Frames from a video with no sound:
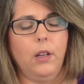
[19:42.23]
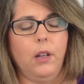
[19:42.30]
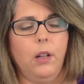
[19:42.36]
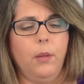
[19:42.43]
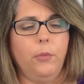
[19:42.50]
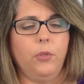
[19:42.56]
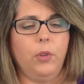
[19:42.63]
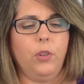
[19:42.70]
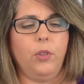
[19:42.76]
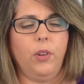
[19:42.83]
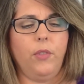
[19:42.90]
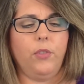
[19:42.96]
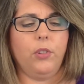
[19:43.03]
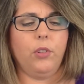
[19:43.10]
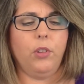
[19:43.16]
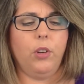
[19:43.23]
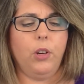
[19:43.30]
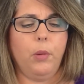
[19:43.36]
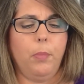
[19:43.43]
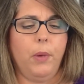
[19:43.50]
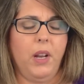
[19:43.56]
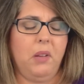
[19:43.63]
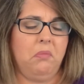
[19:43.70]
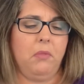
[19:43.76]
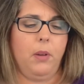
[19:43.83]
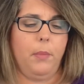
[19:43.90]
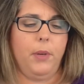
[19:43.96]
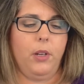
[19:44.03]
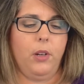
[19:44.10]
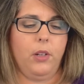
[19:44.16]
So I do have to look, but I mean,